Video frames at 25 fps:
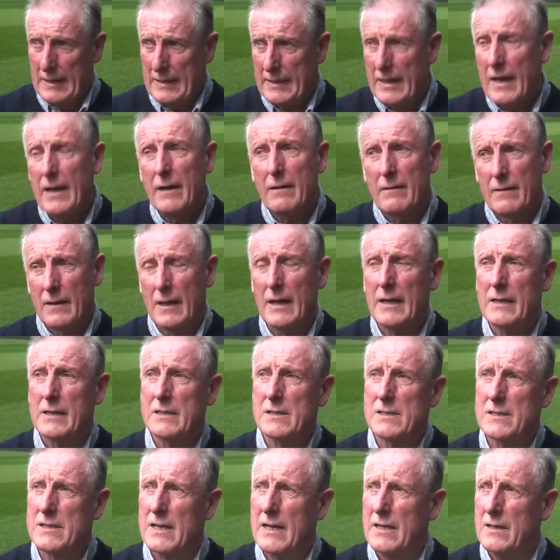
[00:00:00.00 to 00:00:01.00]
Yeah, like
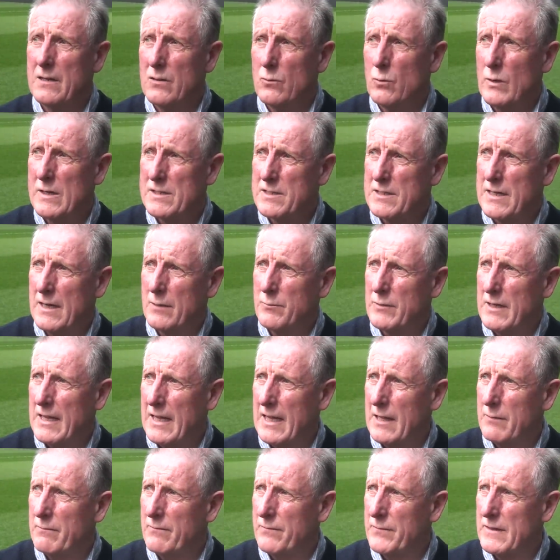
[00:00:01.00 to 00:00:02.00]
I said, the West Ham
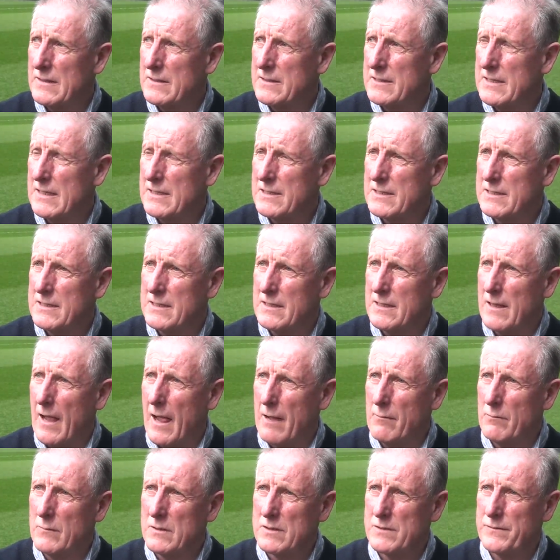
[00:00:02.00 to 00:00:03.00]
game, fantastic
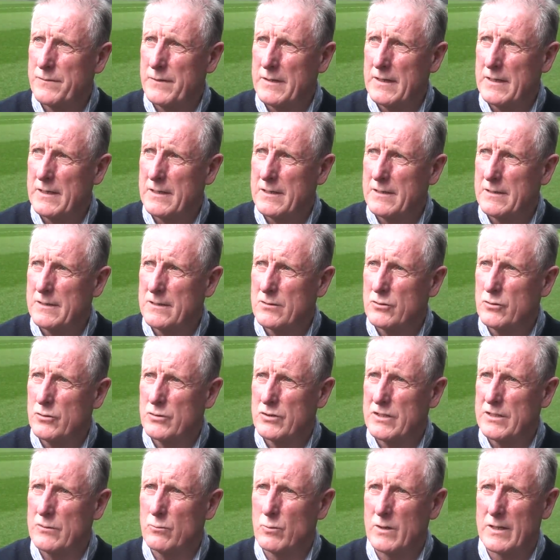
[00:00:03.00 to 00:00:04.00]
atmosphere,
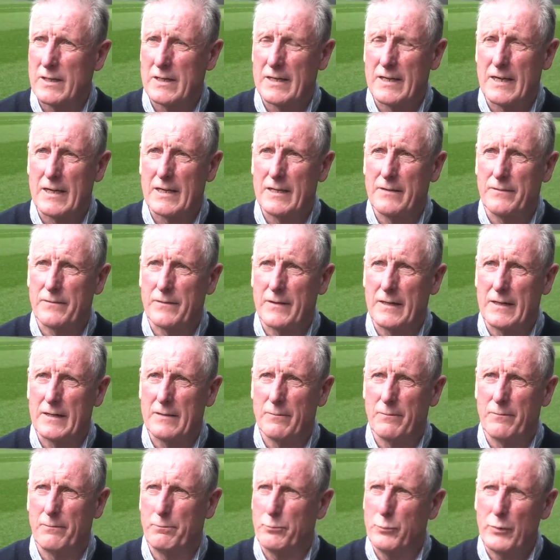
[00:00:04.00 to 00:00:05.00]
cut it with a knife,
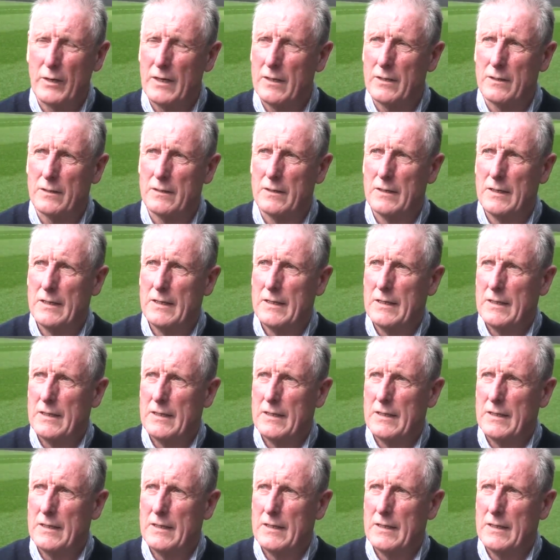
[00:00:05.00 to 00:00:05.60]
brilliant.